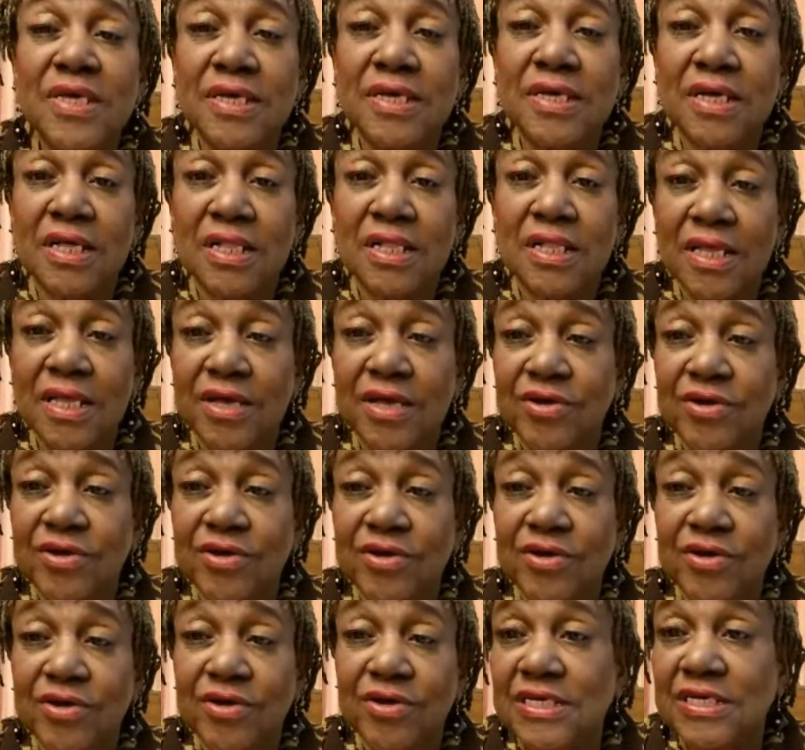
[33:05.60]

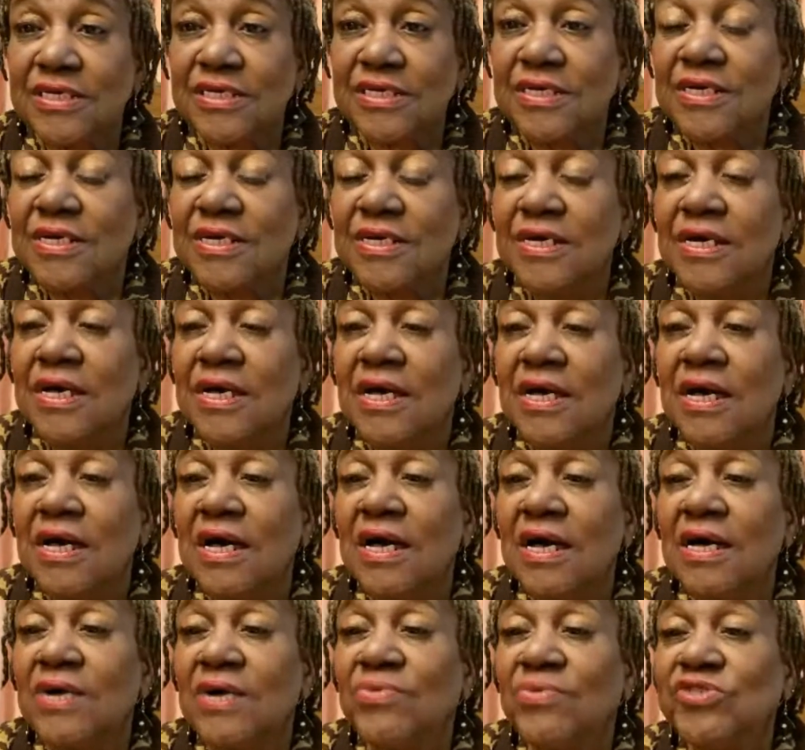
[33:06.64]
clarity.
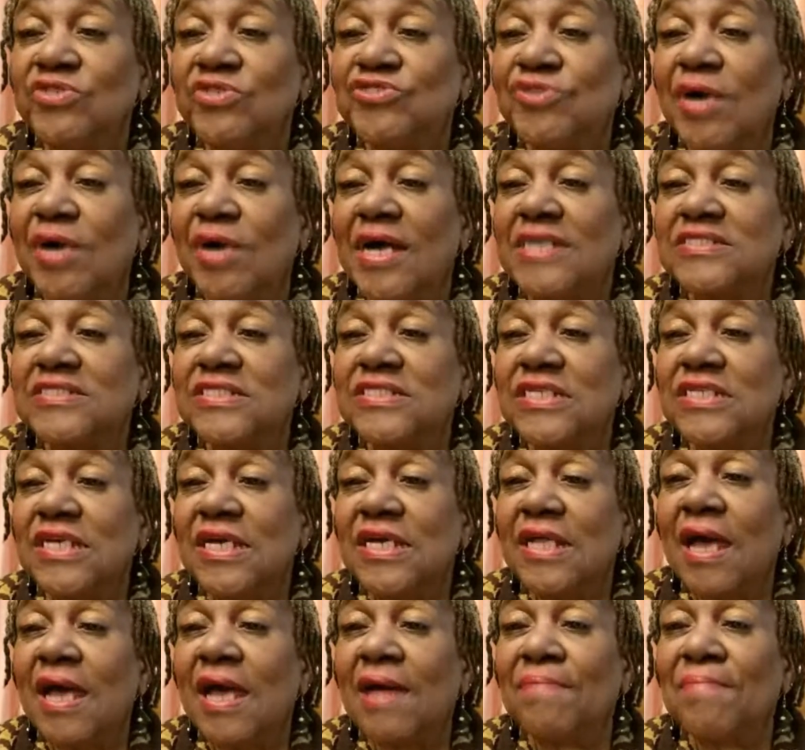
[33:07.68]
We're trying to
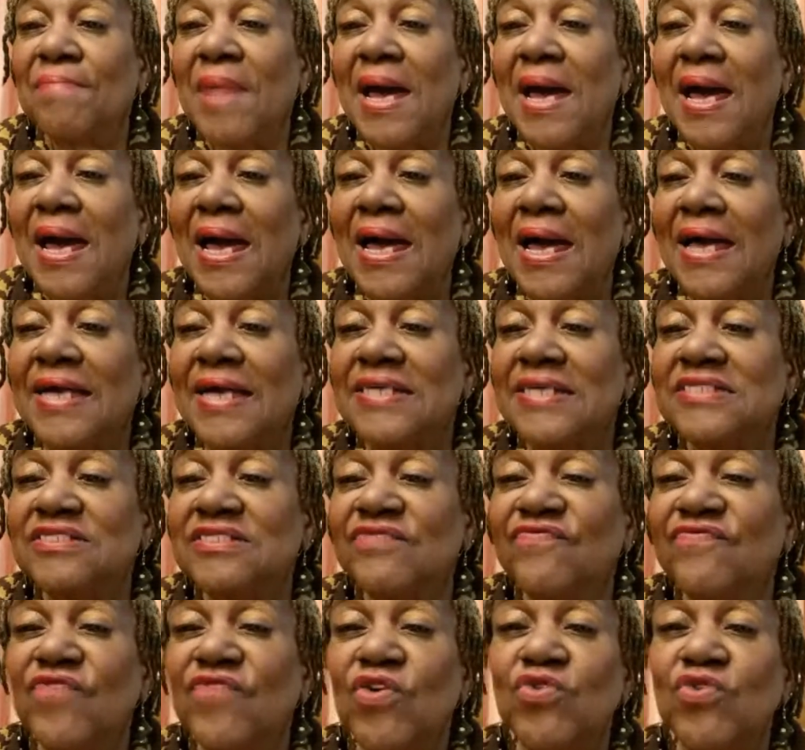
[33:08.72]
get our
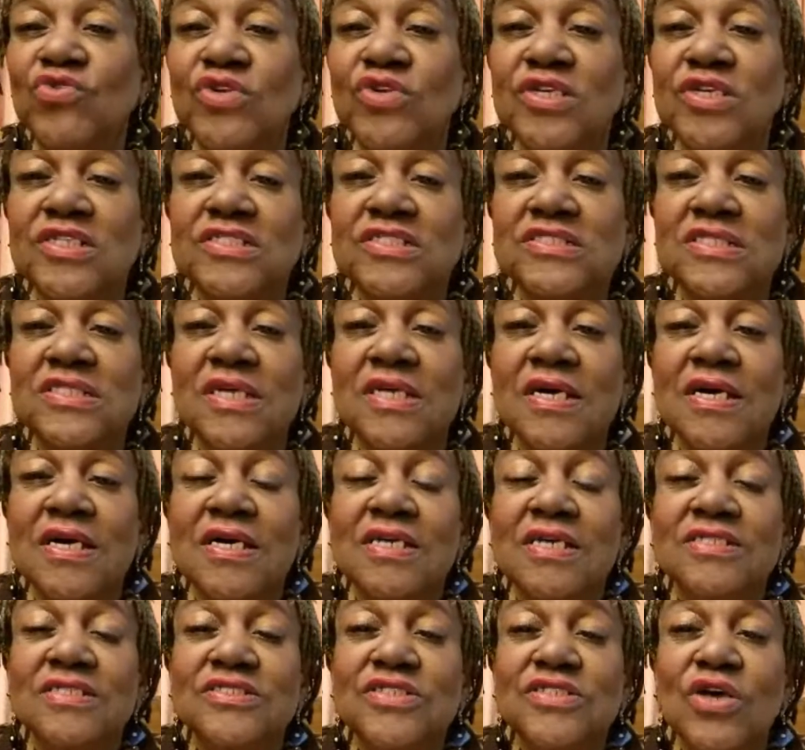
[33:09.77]
minds focused
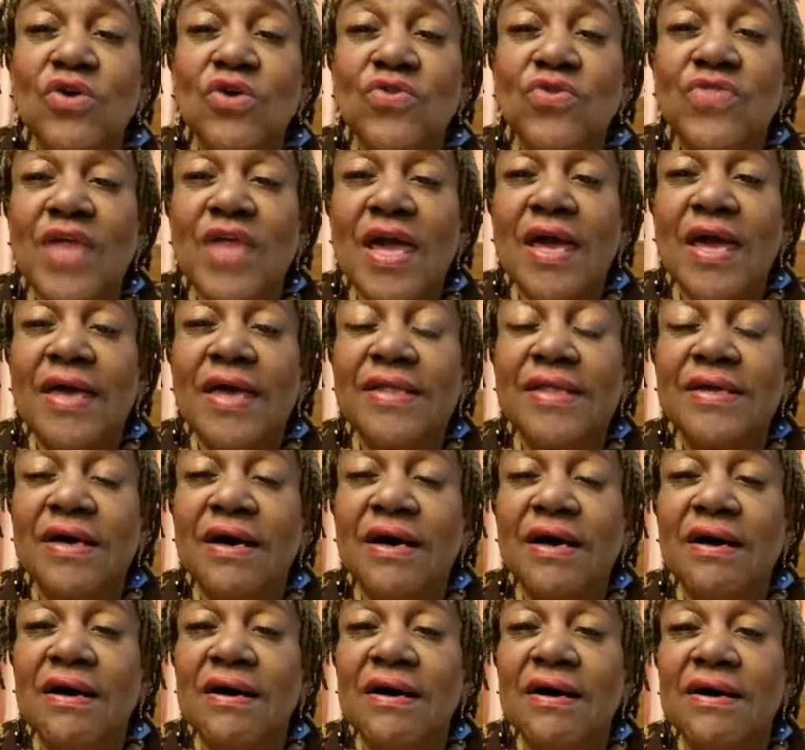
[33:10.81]
so
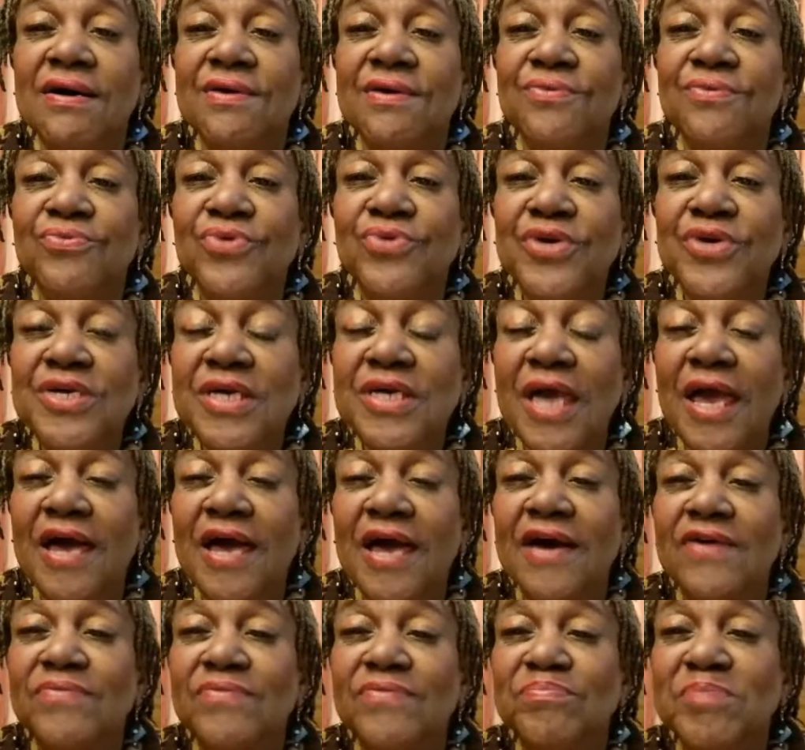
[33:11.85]
that we
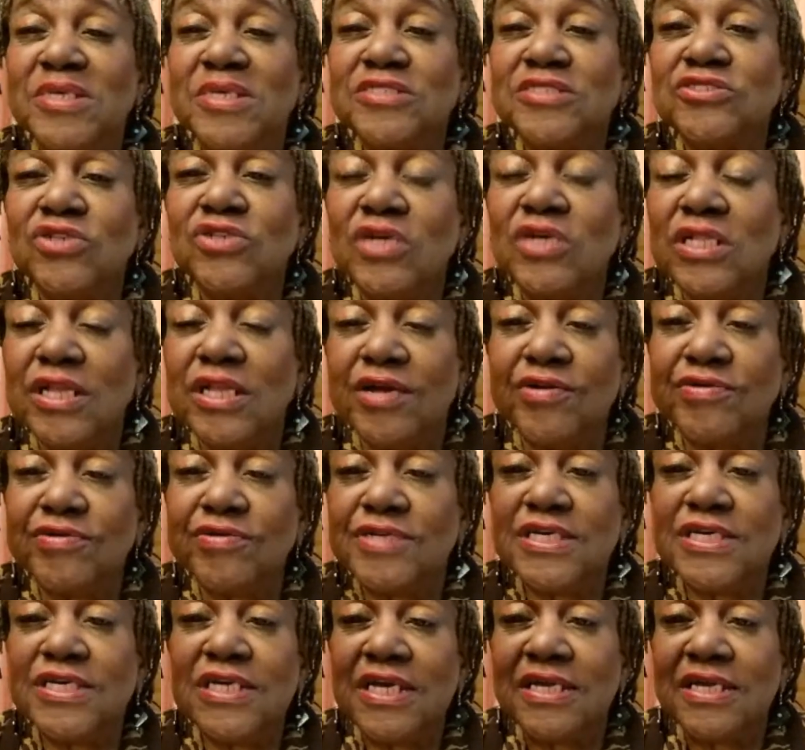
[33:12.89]
have mental
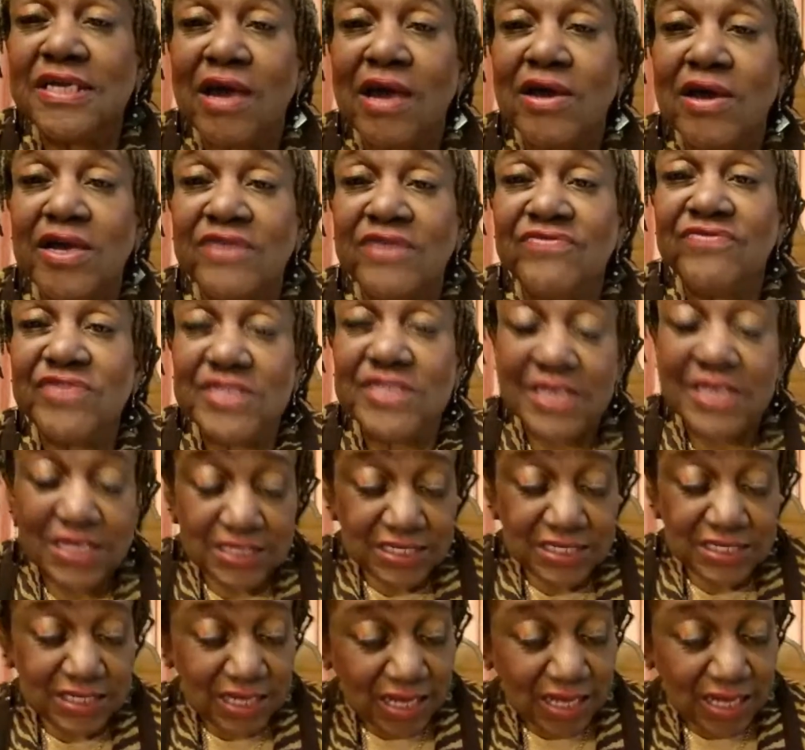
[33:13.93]
clarity in our everyday
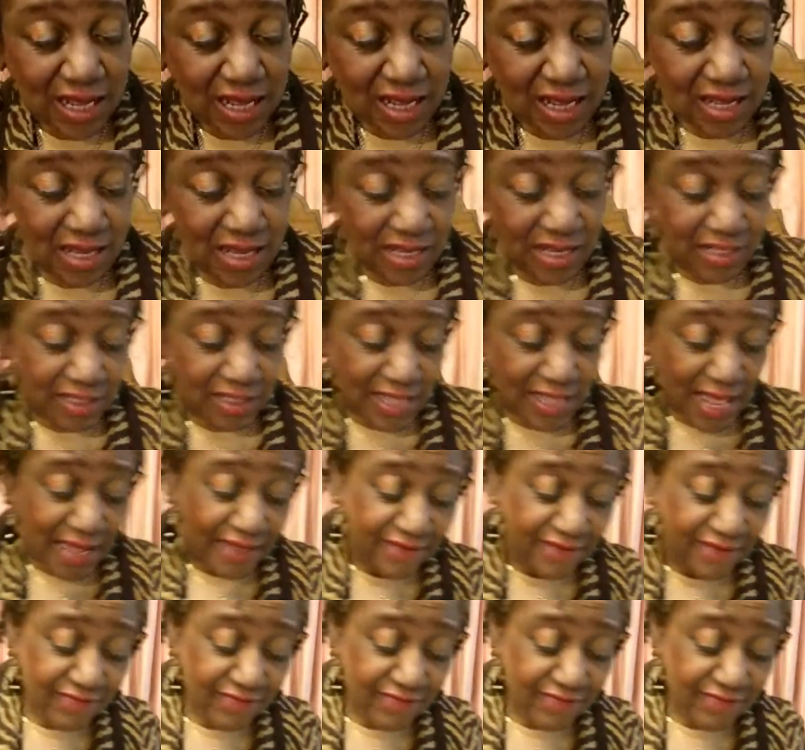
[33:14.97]
life.